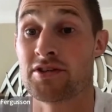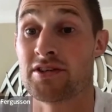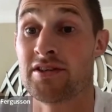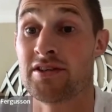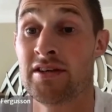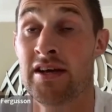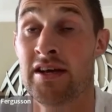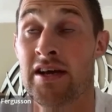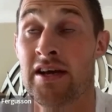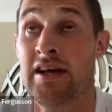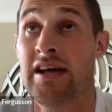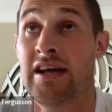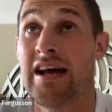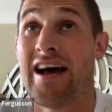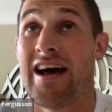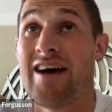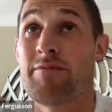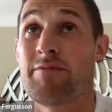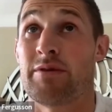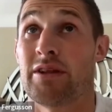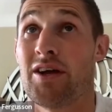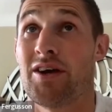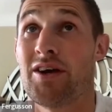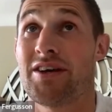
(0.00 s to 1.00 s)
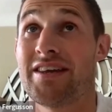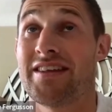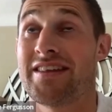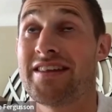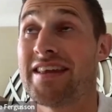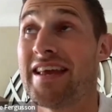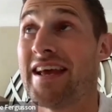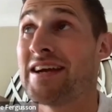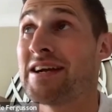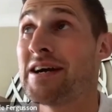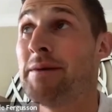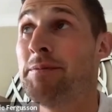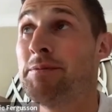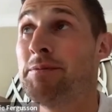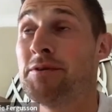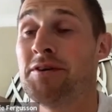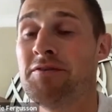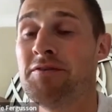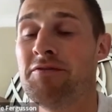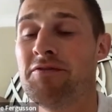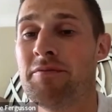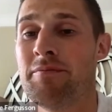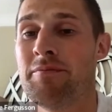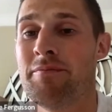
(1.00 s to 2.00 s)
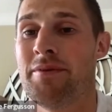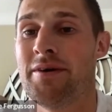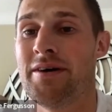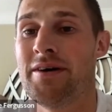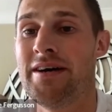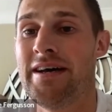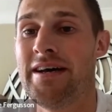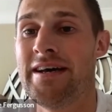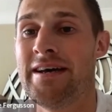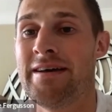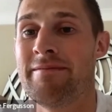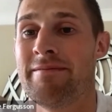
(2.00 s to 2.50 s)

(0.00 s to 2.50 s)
And I've been lucky to get a couple of them. But